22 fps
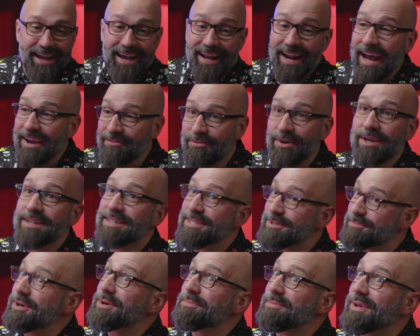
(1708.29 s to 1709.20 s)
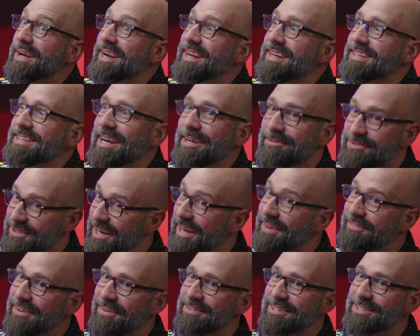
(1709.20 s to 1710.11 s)
And I've read this book plenty of times, and
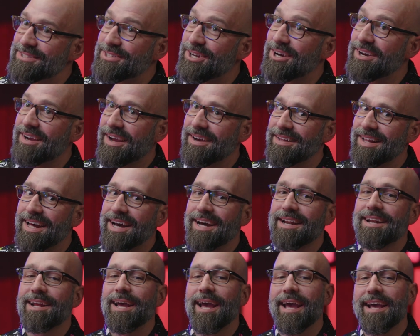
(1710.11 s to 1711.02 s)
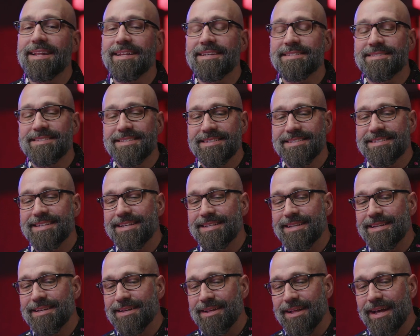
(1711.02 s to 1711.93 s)
I've given this talk a lot. And it's this
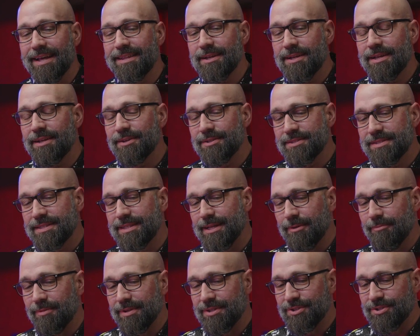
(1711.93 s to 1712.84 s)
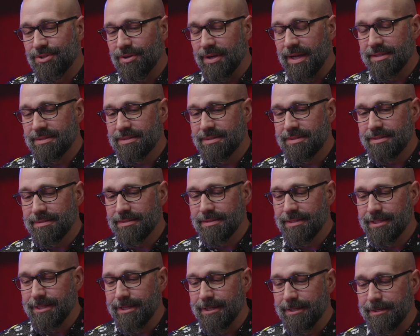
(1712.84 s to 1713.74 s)
idea. I think here's the thing with trust.
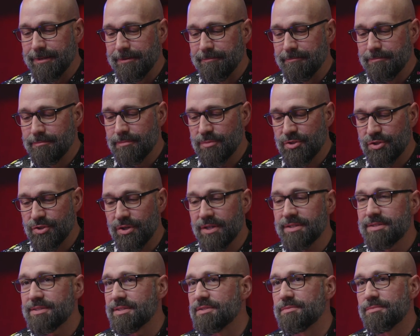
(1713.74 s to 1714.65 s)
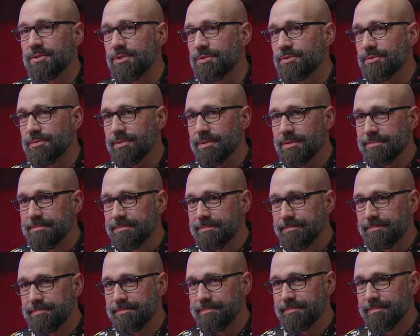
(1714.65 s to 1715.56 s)
Trust is mutual,
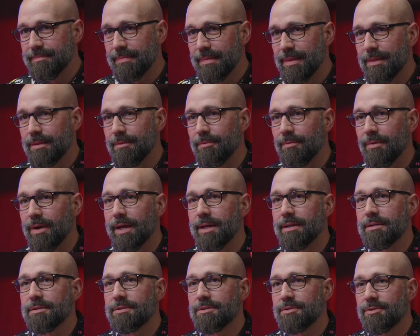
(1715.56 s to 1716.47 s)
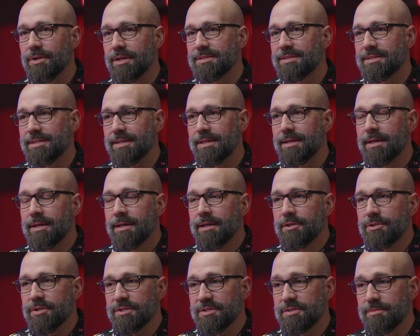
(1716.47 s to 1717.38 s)
right? Trust
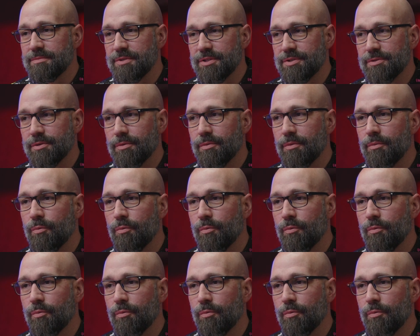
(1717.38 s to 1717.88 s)
is mutual.